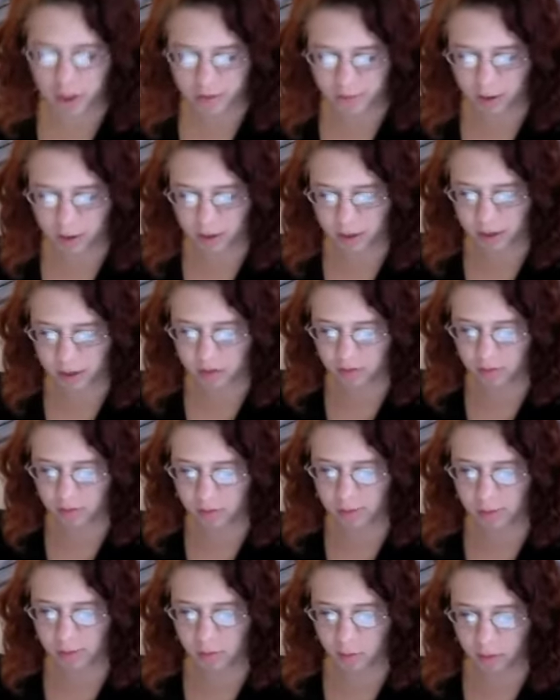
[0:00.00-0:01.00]
of all
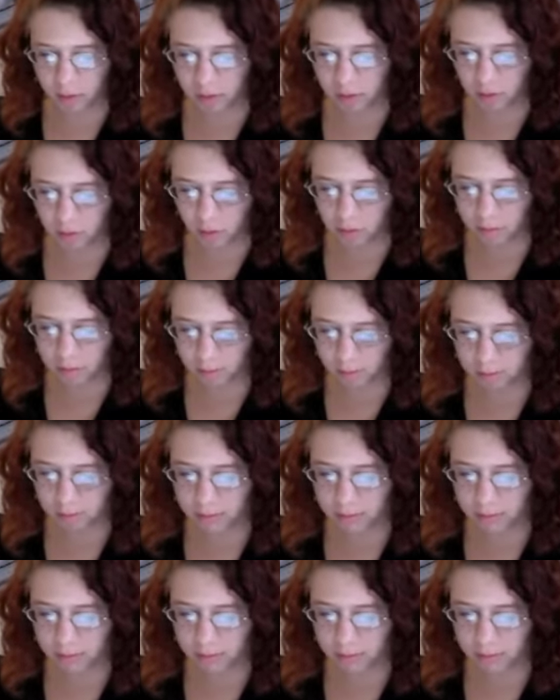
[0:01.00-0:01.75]
ages as well as adults.